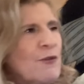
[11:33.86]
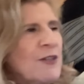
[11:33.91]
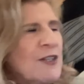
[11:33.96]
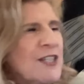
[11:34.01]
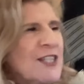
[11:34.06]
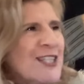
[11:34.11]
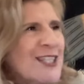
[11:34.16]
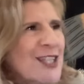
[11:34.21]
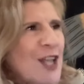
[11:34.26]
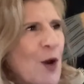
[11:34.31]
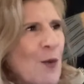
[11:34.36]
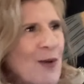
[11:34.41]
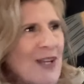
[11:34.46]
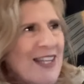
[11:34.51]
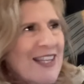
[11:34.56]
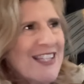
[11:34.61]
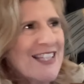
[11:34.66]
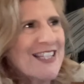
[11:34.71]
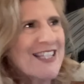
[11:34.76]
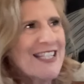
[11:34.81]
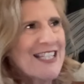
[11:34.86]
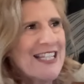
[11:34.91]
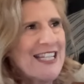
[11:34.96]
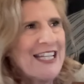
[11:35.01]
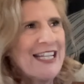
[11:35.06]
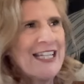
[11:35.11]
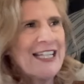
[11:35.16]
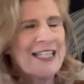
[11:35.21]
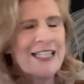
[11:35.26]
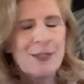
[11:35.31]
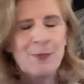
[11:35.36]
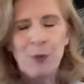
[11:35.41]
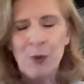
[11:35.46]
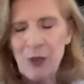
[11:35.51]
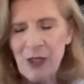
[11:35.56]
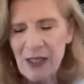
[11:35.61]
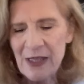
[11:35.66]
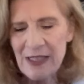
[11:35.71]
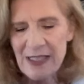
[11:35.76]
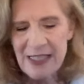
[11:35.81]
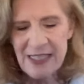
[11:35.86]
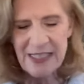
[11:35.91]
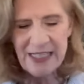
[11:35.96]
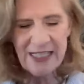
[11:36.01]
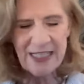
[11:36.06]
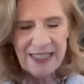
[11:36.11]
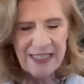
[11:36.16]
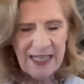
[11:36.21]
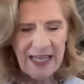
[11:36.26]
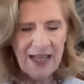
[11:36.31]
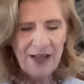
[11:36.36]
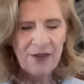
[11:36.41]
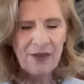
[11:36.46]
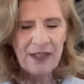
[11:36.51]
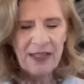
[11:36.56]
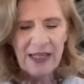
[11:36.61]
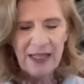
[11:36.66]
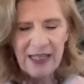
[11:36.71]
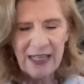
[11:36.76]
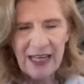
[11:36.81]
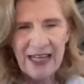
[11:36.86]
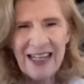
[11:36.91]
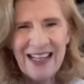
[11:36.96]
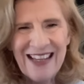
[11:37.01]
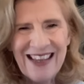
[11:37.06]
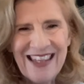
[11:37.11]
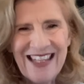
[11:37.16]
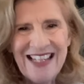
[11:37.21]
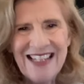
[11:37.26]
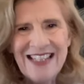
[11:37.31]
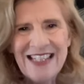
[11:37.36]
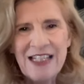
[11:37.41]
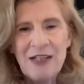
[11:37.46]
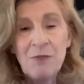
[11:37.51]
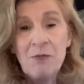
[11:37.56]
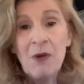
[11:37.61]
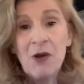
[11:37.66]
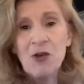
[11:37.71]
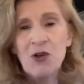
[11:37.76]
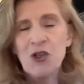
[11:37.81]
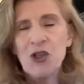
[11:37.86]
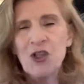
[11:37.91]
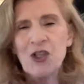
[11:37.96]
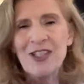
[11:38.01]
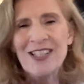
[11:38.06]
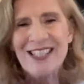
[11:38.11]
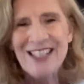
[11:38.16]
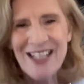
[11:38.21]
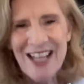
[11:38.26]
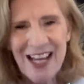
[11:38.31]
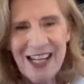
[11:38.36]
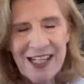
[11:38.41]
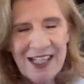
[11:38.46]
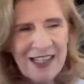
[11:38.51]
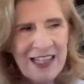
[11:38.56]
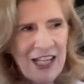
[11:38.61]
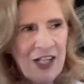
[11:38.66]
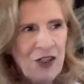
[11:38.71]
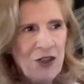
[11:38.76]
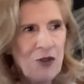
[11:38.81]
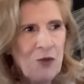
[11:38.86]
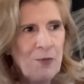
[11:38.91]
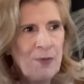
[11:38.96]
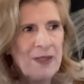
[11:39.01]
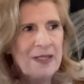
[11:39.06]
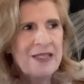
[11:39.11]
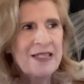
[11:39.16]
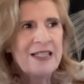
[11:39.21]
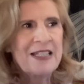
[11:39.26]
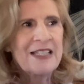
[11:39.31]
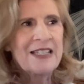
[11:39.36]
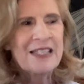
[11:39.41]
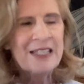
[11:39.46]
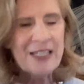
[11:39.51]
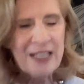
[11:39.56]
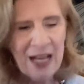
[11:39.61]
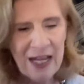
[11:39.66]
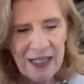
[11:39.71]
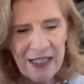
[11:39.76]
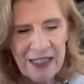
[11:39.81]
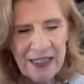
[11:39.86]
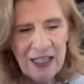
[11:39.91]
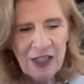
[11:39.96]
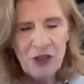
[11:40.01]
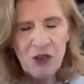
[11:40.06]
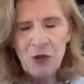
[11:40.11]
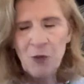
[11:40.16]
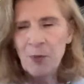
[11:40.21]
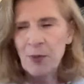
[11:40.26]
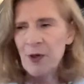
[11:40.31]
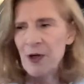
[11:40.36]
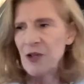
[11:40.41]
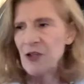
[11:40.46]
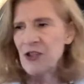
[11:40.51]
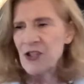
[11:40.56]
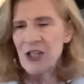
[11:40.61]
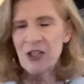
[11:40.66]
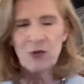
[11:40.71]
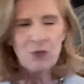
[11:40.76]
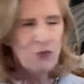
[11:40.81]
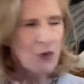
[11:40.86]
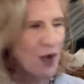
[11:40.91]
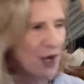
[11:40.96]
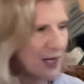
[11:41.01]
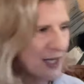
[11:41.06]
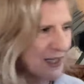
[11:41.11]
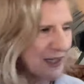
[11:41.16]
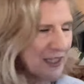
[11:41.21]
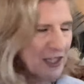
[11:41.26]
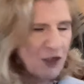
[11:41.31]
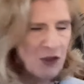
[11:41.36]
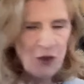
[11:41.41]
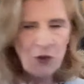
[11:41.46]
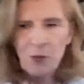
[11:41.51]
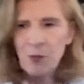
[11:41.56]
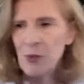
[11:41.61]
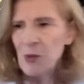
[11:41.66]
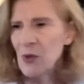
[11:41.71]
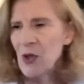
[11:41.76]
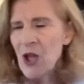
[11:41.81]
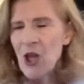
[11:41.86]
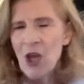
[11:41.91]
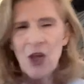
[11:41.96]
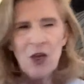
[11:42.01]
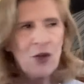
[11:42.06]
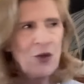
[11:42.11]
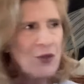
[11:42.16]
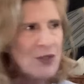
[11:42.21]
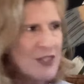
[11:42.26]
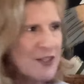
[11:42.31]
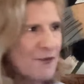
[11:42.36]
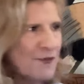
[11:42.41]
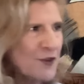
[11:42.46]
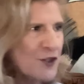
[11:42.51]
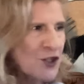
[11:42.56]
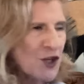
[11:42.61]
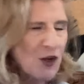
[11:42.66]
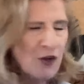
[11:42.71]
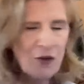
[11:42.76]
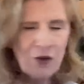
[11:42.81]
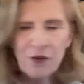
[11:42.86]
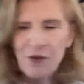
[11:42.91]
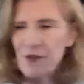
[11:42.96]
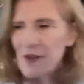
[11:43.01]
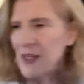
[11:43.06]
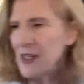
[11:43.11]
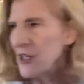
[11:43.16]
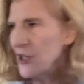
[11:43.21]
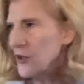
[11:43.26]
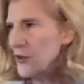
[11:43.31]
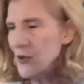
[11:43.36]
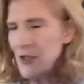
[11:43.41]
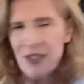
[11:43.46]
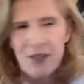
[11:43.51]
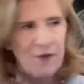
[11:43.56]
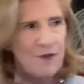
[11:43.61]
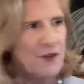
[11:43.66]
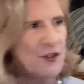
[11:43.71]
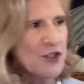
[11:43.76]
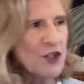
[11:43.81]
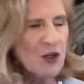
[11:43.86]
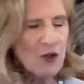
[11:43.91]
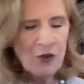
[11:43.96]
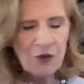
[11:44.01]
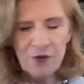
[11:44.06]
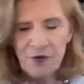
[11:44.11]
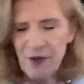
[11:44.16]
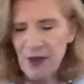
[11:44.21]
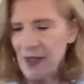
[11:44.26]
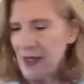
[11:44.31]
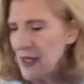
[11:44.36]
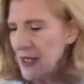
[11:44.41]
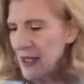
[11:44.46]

sowing the seeds, putting the seeds out there, getting things in motion, starting that new business, starting that new project, writing that new book. Who's a photographer? Who's a photographer?